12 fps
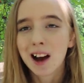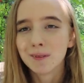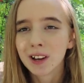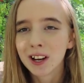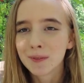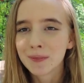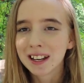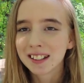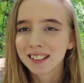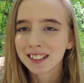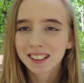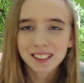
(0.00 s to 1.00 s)
I'm not
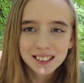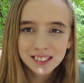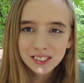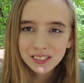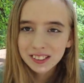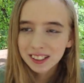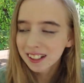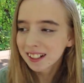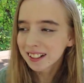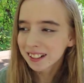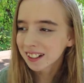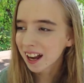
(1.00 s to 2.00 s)
amazing
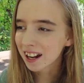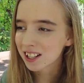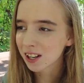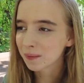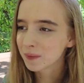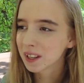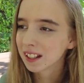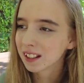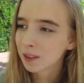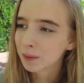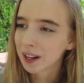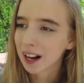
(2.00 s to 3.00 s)
at jumping,
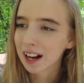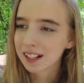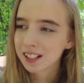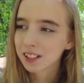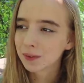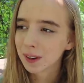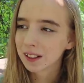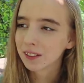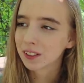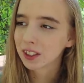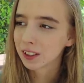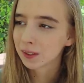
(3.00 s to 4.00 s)
but I still find it
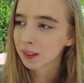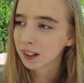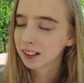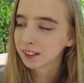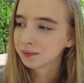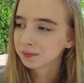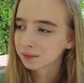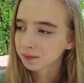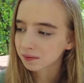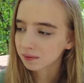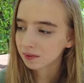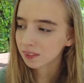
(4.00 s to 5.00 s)
really fun,
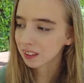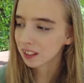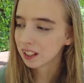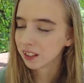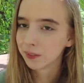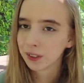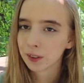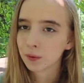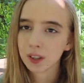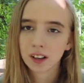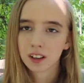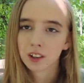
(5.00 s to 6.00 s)
even if
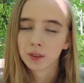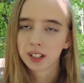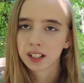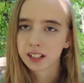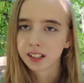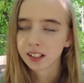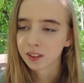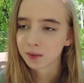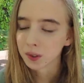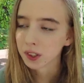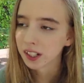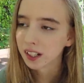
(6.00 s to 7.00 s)
we are going less than a
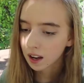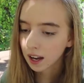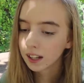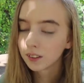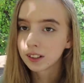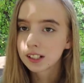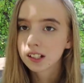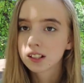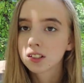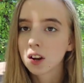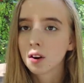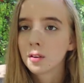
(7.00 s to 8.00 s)
foot. Anyways,
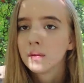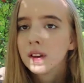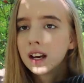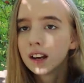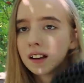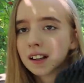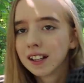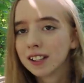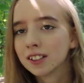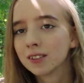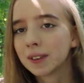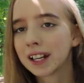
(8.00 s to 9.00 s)
so,
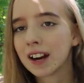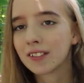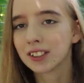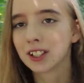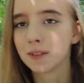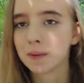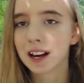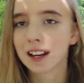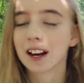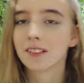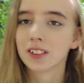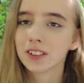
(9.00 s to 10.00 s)
here's my cavalry
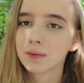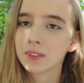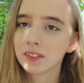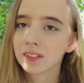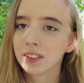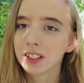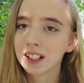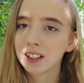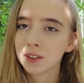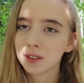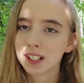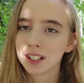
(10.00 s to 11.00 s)
pad. I've only
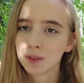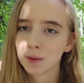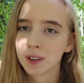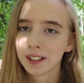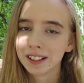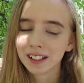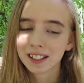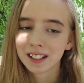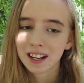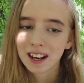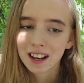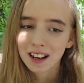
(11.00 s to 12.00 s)
used it once
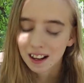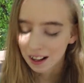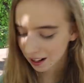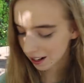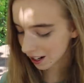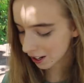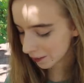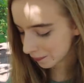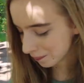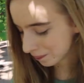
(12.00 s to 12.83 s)
um,